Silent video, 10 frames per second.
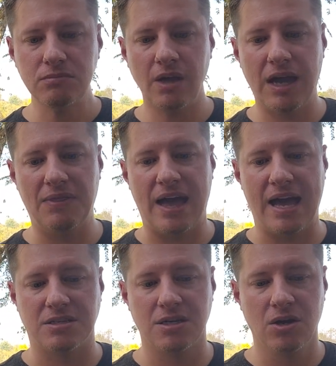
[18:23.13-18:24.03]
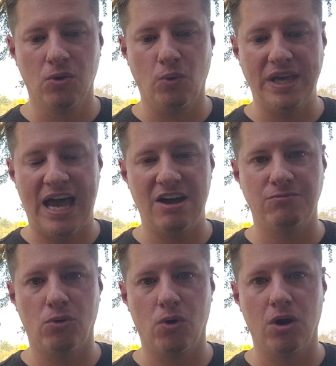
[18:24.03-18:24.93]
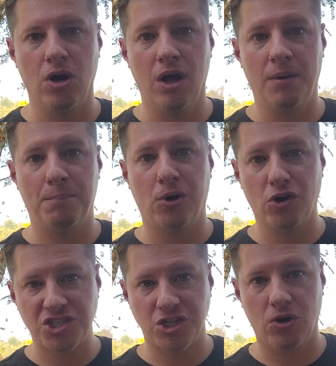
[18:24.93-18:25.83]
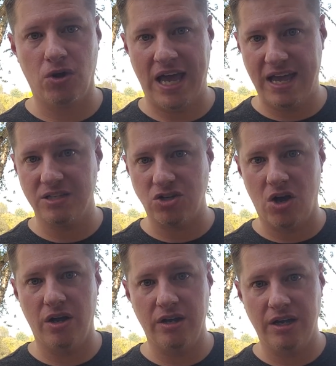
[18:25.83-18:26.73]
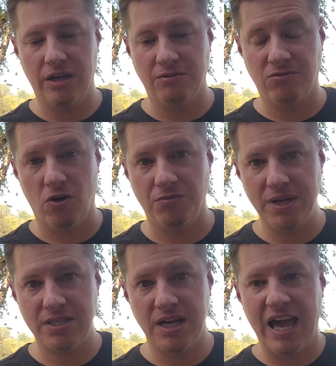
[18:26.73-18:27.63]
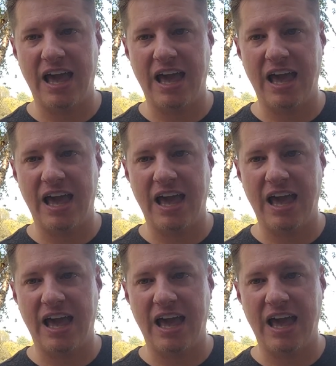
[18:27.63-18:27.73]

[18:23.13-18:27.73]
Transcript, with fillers: and that we have more personal hands-on involvement.